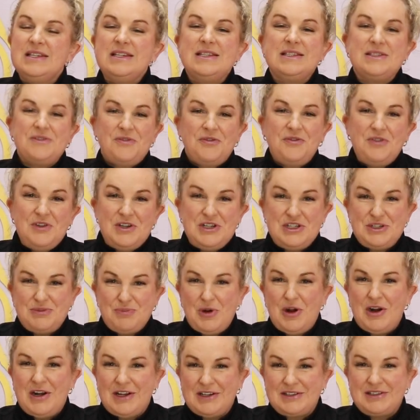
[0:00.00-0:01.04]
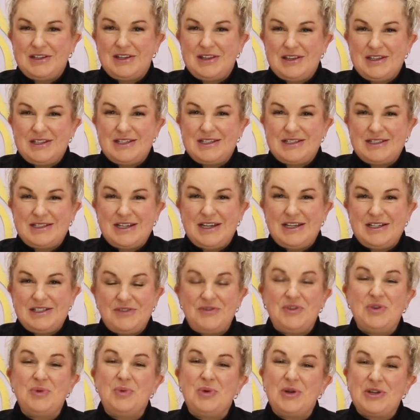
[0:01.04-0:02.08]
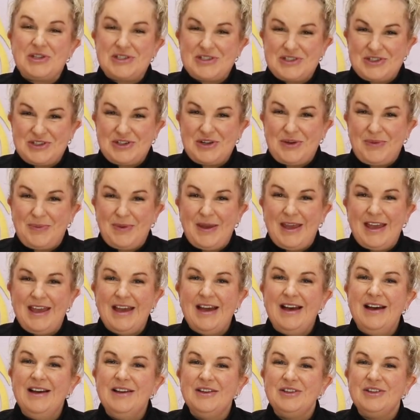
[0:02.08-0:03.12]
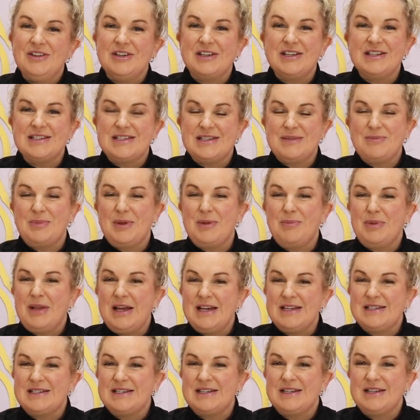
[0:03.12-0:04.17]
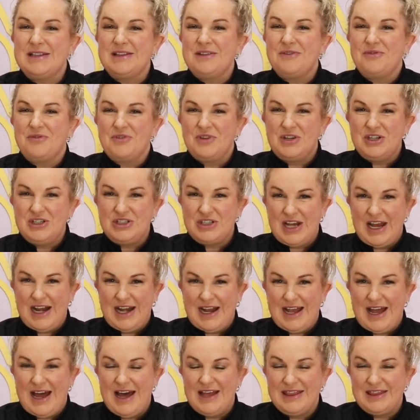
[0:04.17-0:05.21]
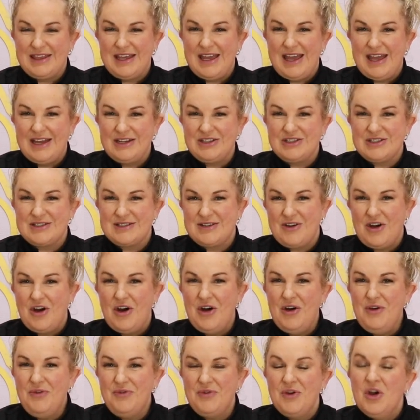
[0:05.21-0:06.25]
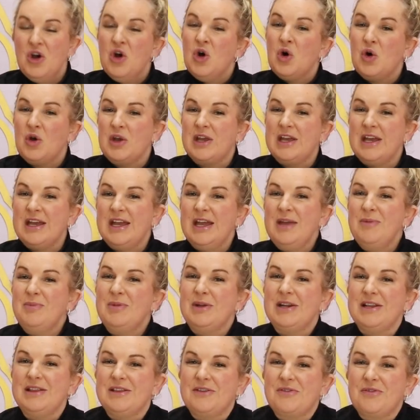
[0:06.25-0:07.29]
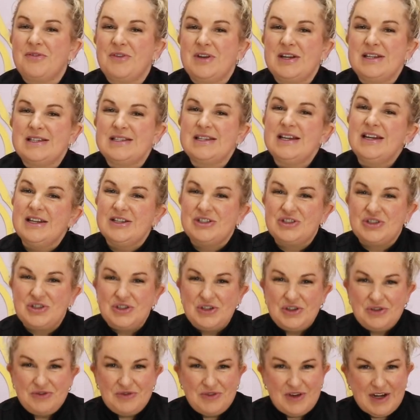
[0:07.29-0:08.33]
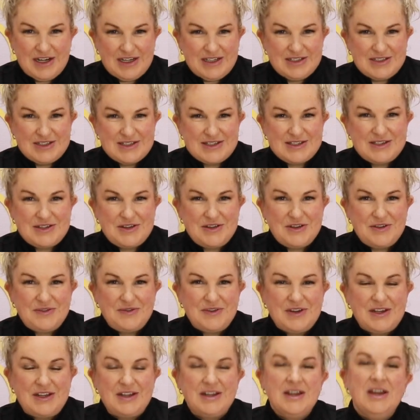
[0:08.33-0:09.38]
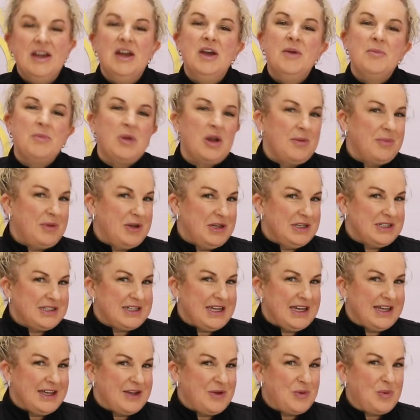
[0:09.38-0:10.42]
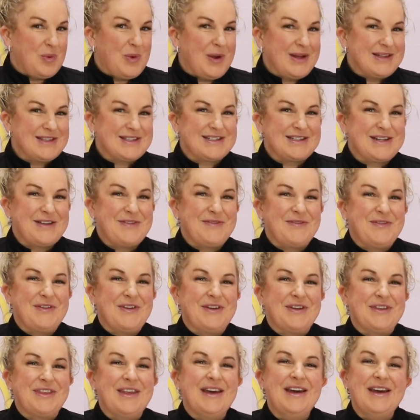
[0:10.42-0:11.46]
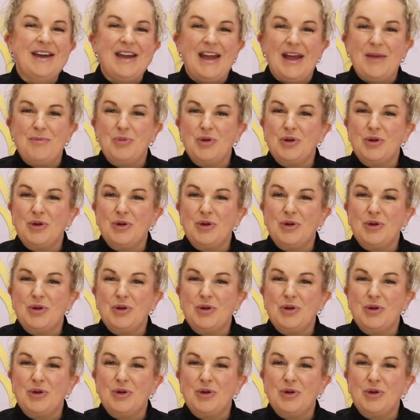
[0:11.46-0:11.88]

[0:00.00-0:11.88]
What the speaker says: is a finished product at this stage. If you want to stop here, you can simply place it in the fridge and cut the edges off, or you can keep it in the freezer until you're ready to serve it. But I'm going to take it one step further and